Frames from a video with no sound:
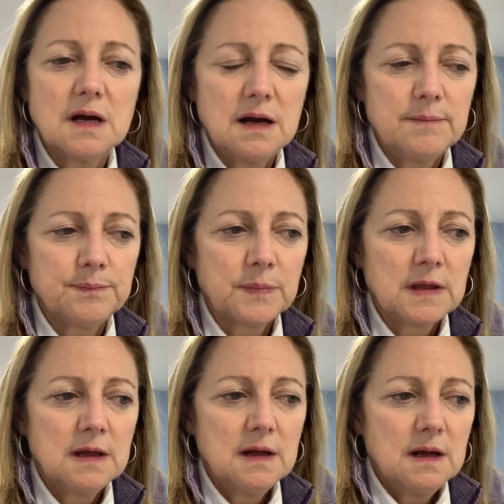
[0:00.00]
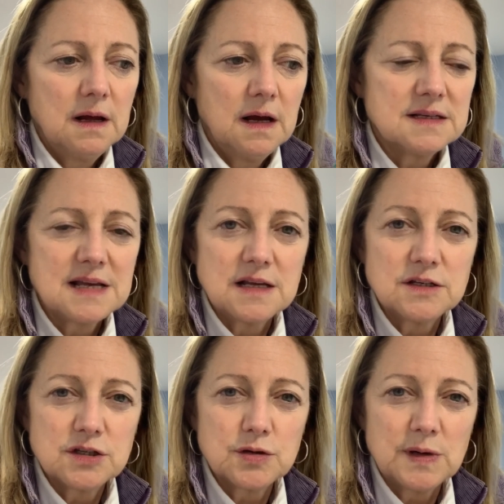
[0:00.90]
a
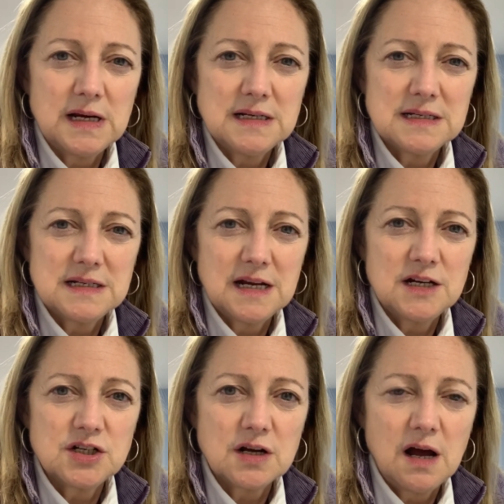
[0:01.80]
size 3 stitch